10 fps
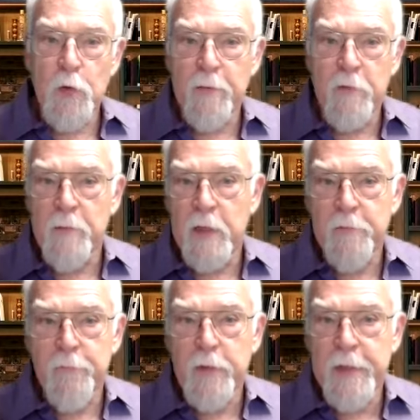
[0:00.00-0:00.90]
to do every
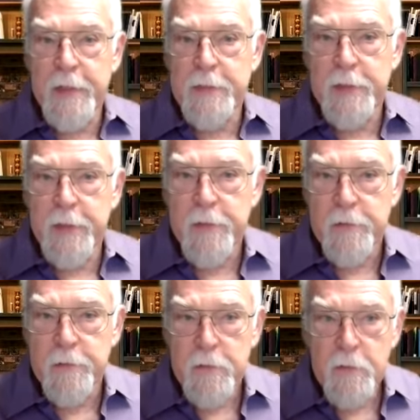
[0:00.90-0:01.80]
minute for the next year.